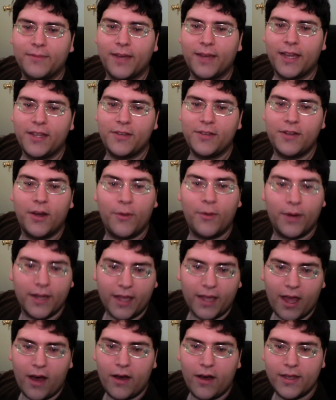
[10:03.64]
and you know what a
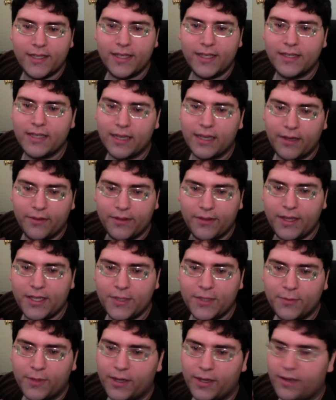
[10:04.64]
call sounds like on
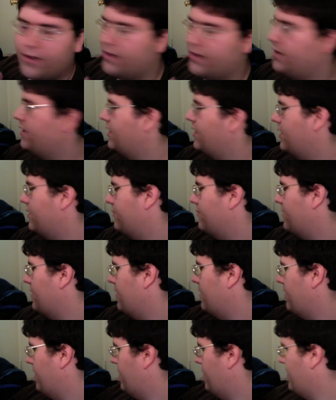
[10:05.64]
this one uh,
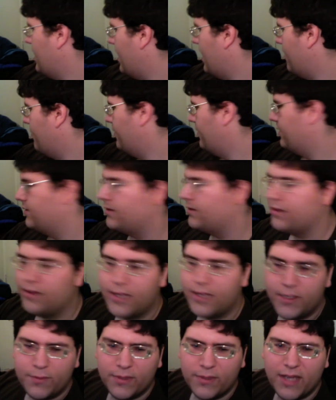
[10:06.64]
rather than that one.
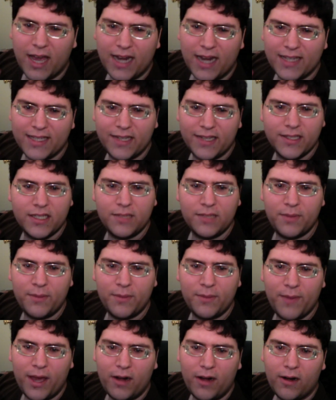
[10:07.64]
This one kind of sounds a little bit
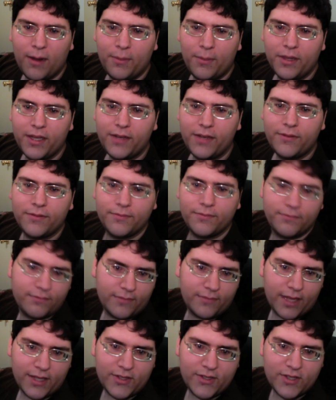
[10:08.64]
better, I believe.
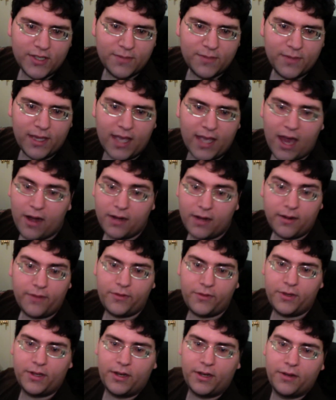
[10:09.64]
That's just me. I don't even know if
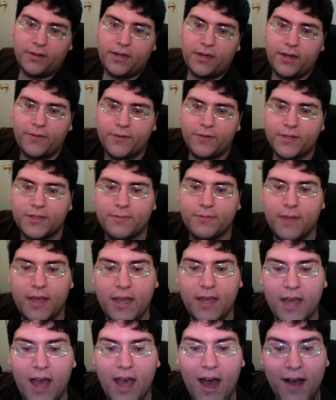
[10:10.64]
you can hear the difference.
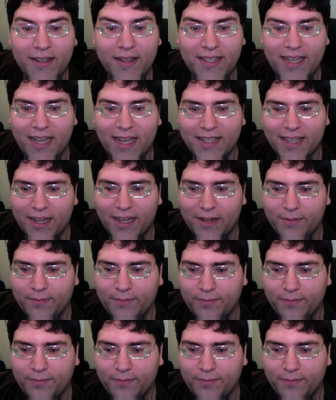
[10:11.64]
I'll see you guys later.